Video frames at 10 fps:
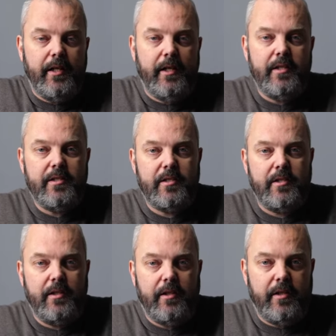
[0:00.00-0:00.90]
is
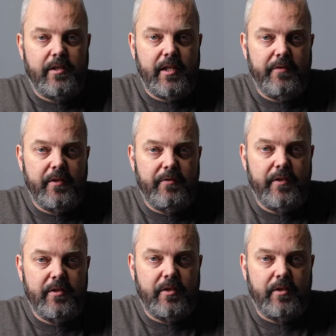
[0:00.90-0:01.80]
a safety
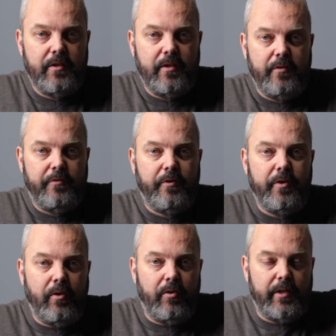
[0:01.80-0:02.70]
feature for
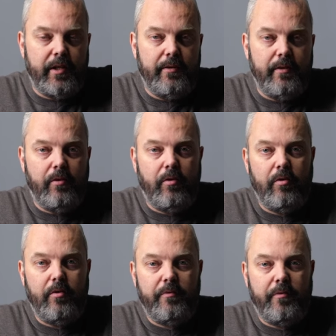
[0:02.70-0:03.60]
your awning
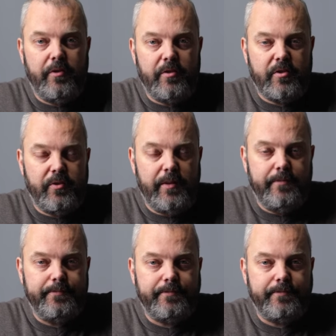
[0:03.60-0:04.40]
or for your screen.